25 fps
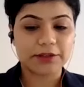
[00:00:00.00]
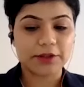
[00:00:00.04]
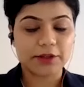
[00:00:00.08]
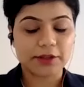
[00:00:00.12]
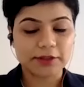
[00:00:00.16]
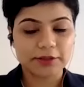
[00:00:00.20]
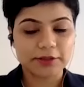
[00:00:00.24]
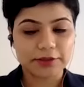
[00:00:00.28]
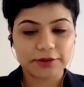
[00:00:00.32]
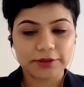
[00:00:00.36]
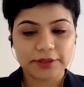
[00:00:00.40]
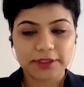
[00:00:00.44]

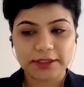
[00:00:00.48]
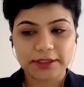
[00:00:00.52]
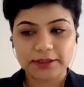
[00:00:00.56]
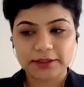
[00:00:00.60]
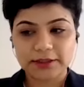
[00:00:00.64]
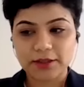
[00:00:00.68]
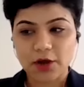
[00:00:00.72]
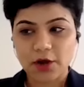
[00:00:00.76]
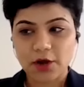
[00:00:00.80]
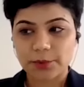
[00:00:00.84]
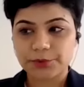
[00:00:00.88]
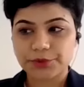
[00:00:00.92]
also
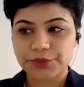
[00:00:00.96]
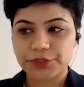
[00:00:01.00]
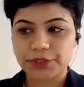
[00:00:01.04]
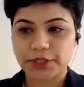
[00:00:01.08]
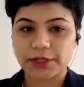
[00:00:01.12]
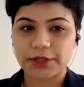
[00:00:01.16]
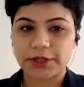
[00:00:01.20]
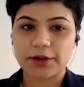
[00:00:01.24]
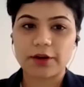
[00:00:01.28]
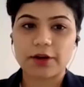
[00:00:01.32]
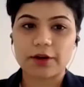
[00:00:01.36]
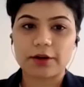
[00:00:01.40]
this
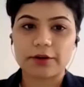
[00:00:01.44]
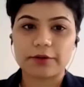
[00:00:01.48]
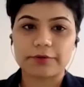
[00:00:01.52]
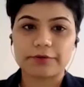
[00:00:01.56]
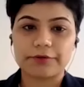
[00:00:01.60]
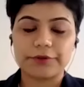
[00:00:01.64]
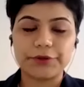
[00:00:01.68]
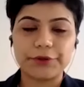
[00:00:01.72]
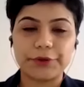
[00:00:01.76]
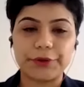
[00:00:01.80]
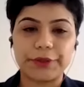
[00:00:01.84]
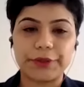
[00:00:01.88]
option of
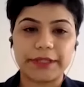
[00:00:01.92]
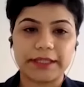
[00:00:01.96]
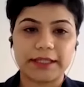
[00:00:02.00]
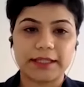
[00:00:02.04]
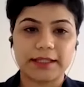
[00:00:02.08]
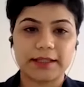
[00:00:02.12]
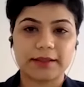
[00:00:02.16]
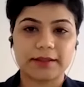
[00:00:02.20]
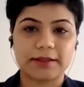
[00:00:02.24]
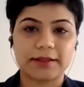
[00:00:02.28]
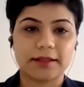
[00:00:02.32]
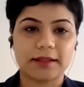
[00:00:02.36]
doing
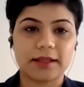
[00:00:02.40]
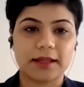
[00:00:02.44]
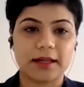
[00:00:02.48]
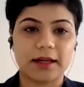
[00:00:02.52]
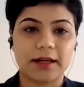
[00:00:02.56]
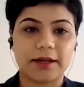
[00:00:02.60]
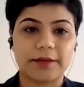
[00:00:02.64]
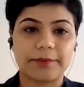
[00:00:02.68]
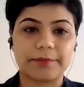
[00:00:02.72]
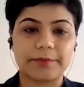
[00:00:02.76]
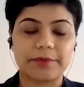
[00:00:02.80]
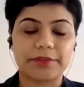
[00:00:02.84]
this
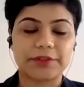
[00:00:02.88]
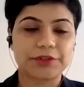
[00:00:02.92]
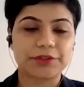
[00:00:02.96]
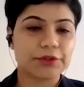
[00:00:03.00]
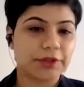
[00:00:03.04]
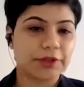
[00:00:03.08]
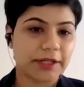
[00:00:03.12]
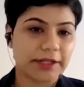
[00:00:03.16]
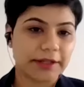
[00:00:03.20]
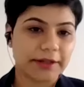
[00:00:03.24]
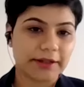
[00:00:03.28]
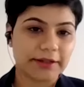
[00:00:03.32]
um,
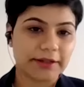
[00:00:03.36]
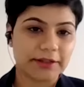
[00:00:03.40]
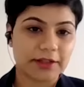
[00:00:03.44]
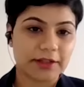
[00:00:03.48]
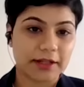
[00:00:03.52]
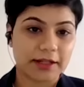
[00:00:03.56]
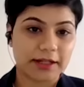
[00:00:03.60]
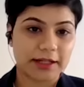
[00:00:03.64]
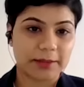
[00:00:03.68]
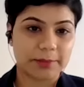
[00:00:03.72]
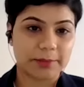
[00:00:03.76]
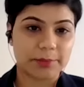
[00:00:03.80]
student
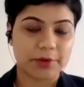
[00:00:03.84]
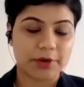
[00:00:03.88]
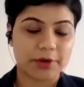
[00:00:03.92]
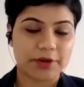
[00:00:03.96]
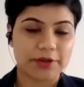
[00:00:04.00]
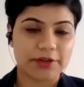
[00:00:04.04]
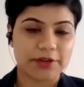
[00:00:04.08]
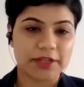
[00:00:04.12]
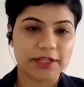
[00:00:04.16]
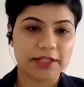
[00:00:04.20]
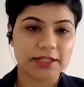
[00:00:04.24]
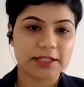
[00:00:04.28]
consulting
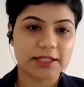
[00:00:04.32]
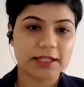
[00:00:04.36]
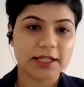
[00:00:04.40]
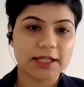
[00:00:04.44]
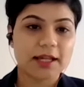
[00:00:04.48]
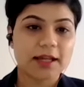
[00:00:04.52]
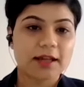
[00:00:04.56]
project,